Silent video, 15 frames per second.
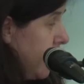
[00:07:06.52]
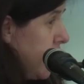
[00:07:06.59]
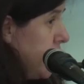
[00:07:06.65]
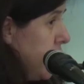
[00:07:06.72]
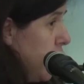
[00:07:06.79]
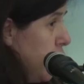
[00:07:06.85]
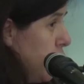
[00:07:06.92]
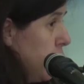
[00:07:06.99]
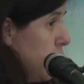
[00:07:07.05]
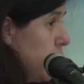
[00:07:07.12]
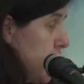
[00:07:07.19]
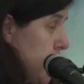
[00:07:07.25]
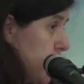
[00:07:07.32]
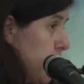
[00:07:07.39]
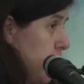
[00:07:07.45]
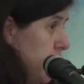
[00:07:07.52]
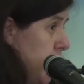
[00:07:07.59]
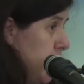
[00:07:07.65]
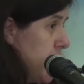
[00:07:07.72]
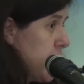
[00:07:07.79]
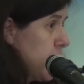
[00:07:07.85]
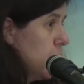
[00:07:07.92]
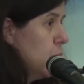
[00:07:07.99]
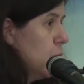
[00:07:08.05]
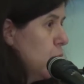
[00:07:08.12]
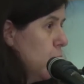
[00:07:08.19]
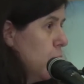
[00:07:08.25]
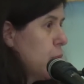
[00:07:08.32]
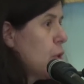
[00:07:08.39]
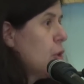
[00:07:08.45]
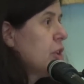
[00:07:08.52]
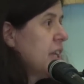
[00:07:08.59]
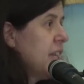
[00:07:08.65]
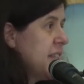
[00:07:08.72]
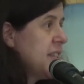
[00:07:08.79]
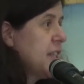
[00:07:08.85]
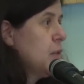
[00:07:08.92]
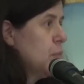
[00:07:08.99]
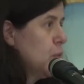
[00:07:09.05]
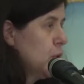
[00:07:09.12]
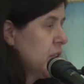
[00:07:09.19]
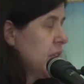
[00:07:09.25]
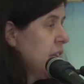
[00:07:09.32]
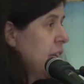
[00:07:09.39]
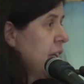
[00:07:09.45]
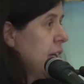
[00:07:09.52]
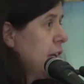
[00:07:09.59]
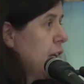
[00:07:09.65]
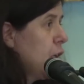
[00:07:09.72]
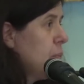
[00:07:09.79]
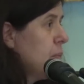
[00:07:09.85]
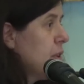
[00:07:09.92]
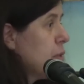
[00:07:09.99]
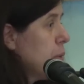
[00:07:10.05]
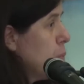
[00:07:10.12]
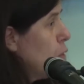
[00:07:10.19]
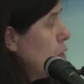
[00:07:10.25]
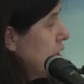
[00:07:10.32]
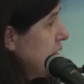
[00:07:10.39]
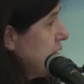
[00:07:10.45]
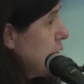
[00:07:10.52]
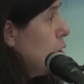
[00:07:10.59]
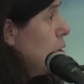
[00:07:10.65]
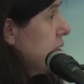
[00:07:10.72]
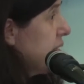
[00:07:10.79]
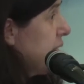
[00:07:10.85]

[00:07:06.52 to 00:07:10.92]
And thank you for those group members who brought his input. The report has a whole